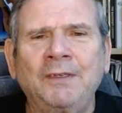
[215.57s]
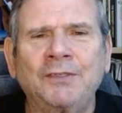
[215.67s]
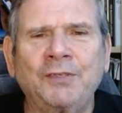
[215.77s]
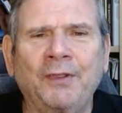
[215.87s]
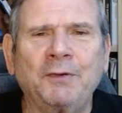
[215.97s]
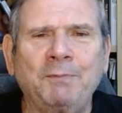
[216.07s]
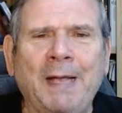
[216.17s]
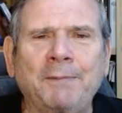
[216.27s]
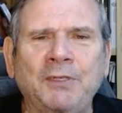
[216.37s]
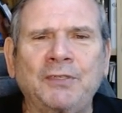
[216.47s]
Southern
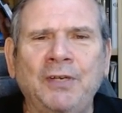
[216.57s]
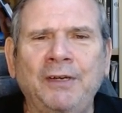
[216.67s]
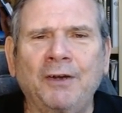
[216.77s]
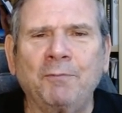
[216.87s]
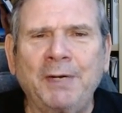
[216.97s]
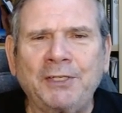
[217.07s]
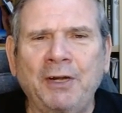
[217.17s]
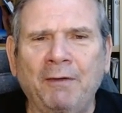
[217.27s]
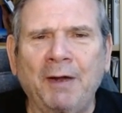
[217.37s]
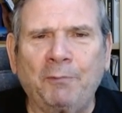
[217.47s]
Baptists and their
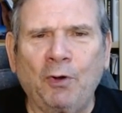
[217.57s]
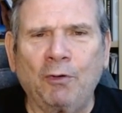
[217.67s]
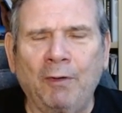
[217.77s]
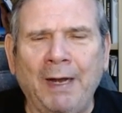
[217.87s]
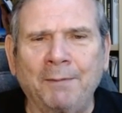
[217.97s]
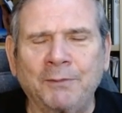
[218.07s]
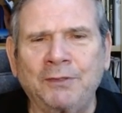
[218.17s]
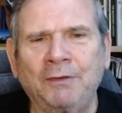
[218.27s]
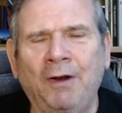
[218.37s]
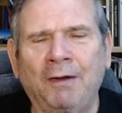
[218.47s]
missionary
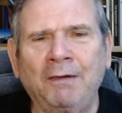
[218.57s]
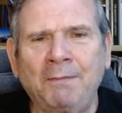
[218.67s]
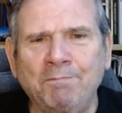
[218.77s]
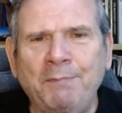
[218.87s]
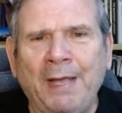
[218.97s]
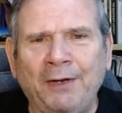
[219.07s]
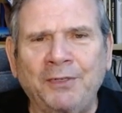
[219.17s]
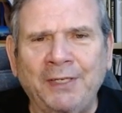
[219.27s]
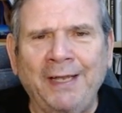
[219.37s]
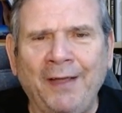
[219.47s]
programs are better
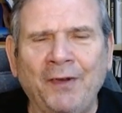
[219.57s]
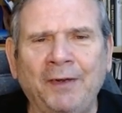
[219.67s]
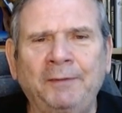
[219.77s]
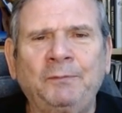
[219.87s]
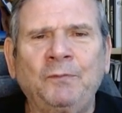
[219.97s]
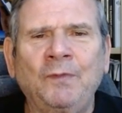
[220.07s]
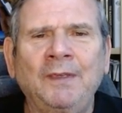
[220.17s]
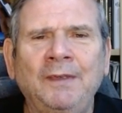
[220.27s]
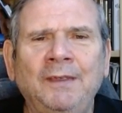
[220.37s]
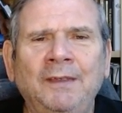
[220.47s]
together.
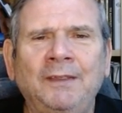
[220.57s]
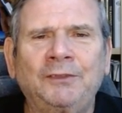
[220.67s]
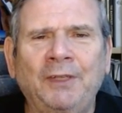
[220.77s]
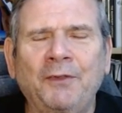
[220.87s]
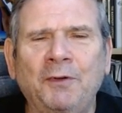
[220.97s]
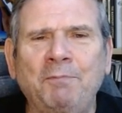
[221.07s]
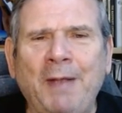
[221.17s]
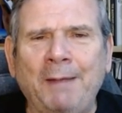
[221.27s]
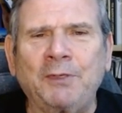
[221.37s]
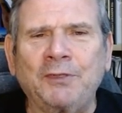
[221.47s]
Southern
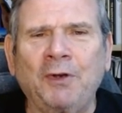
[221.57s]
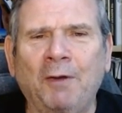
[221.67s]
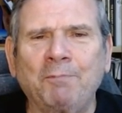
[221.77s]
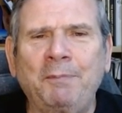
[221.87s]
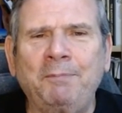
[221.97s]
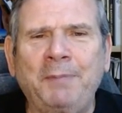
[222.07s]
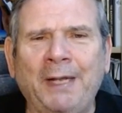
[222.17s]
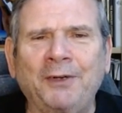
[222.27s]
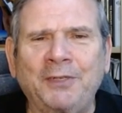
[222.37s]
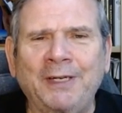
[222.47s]
Baptists are
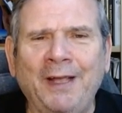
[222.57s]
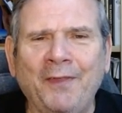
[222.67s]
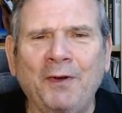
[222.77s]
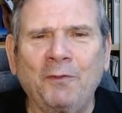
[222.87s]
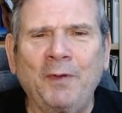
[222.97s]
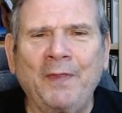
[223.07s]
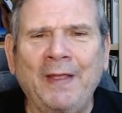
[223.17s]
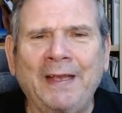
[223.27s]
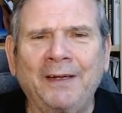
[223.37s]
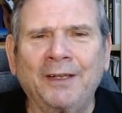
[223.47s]
better together when
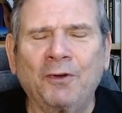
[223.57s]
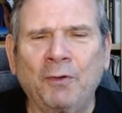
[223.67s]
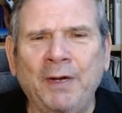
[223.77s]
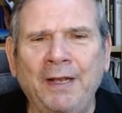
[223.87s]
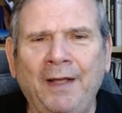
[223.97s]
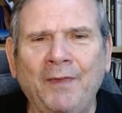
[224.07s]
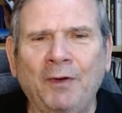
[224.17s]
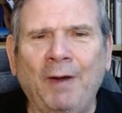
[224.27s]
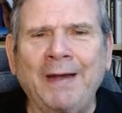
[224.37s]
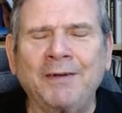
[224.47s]
they can agree on the
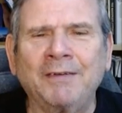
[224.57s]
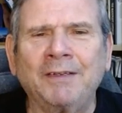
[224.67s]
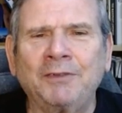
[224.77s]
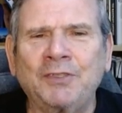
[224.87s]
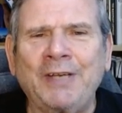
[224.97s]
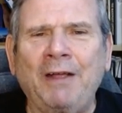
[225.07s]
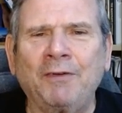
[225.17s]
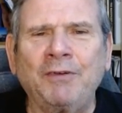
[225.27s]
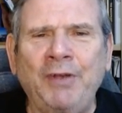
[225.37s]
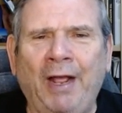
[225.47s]
right
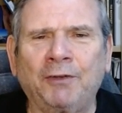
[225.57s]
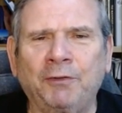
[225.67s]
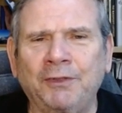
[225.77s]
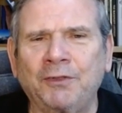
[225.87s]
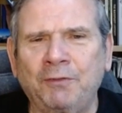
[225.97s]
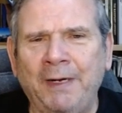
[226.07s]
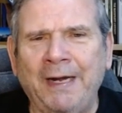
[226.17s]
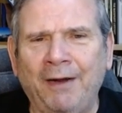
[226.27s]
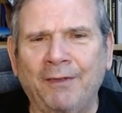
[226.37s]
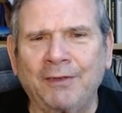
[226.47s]
sound doctrine straight
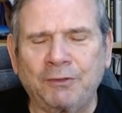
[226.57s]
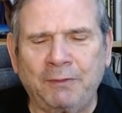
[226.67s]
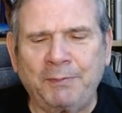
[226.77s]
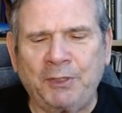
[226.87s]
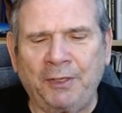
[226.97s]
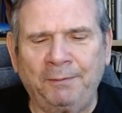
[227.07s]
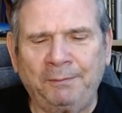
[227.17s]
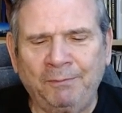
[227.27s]
out of the scripture.